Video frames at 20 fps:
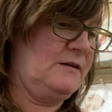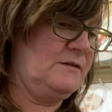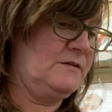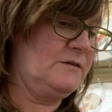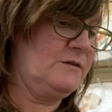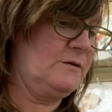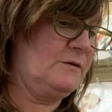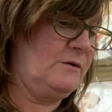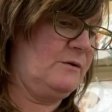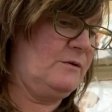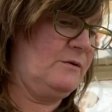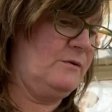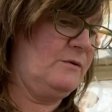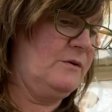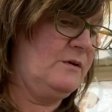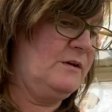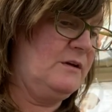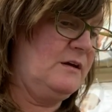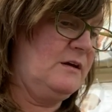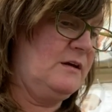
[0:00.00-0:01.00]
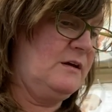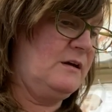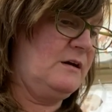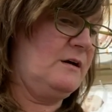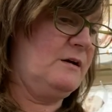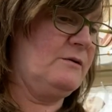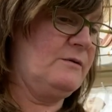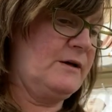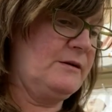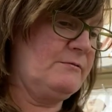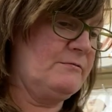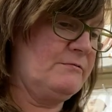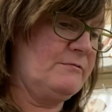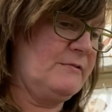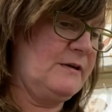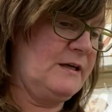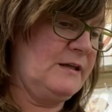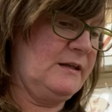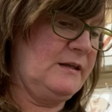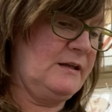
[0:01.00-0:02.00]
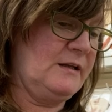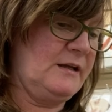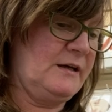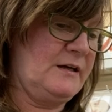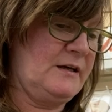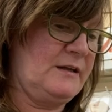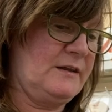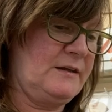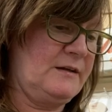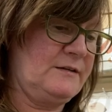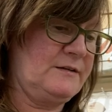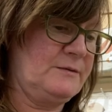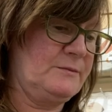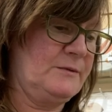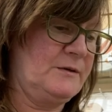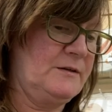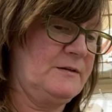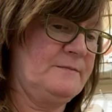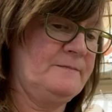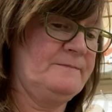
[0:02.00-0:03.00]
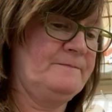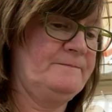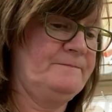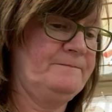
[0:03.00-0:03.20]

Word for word: So, oh, I really like this one